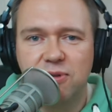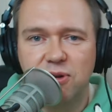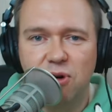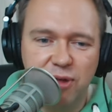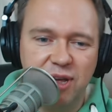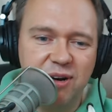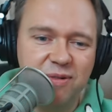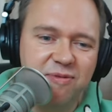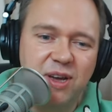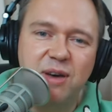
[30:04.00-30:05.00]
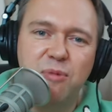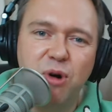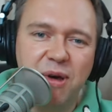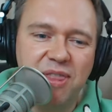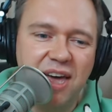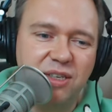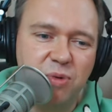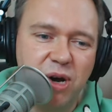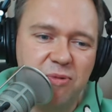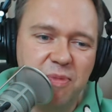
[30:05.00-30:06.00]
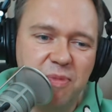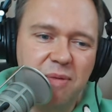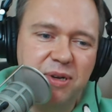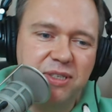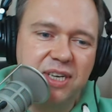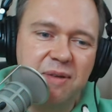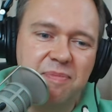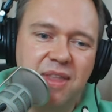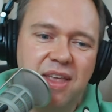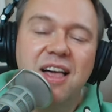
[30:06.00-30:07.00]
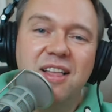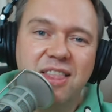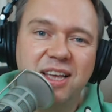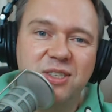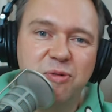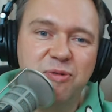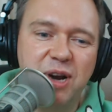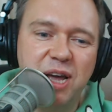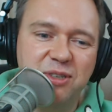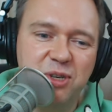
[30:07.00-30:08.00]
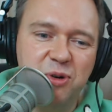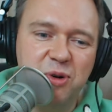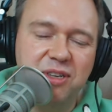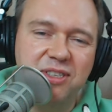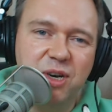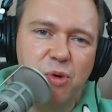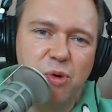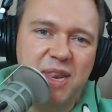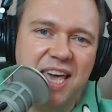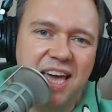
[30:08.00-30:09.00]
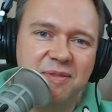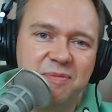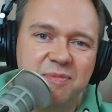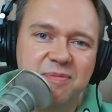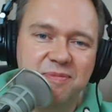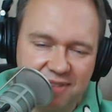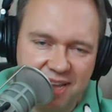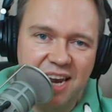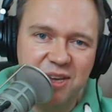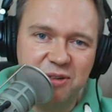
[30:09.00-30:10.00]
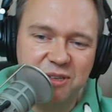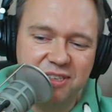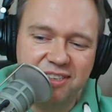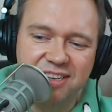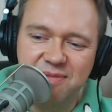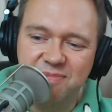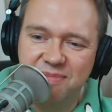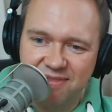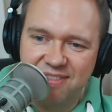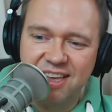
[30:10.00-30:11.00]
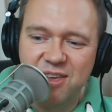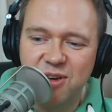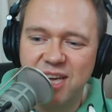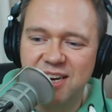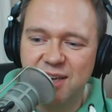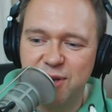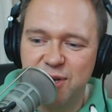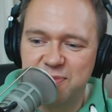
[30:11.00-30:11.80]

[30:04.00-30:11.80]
go over there and find out more about that as well. But that's all for now. So until we meet again, adios. And thank you again, David.